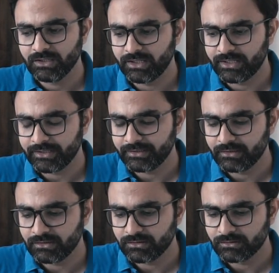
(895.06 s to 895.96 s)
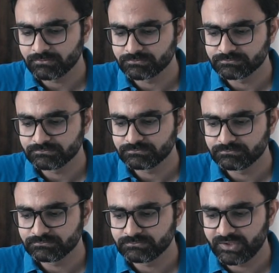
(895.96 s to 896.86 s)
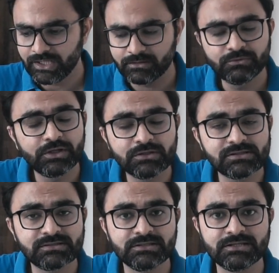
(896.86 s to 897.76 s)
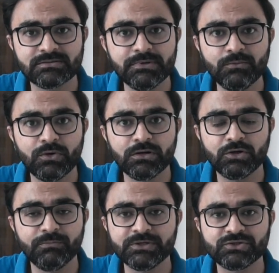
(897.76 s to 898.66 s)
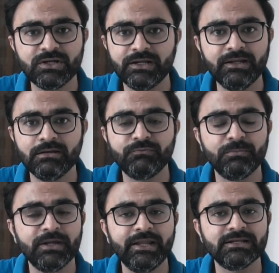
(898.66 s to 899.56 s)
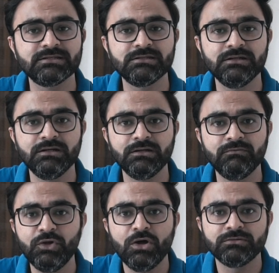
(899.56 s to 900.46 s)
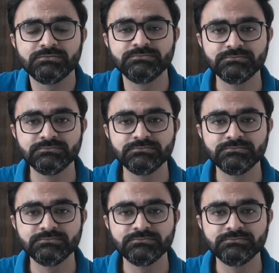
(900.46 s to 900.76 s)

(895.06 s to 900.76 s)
And yeah, you can also suggest me what topic should I take up for my next vlog.